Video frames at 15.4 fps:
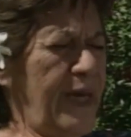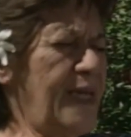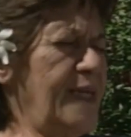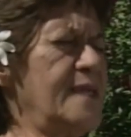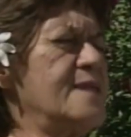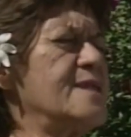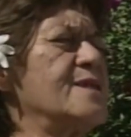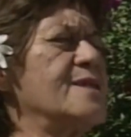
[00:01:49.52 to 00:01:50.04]

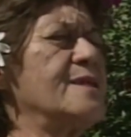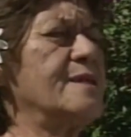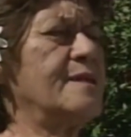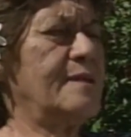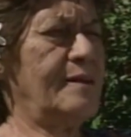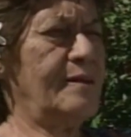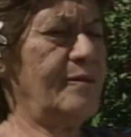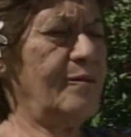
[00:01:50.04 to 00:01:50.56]
palace
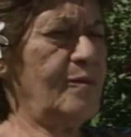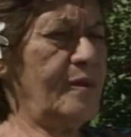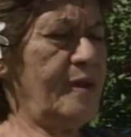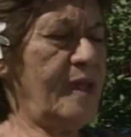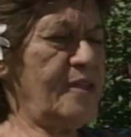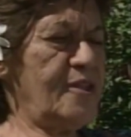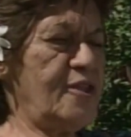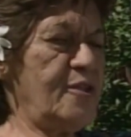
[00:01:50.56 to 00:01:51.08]

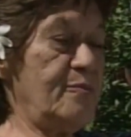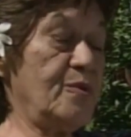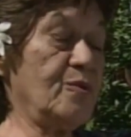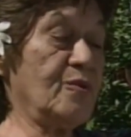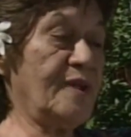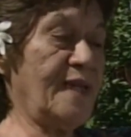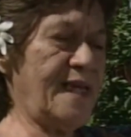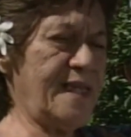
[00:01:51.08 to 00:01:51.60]
that she
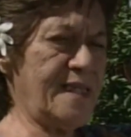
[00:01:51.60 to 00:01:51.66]
built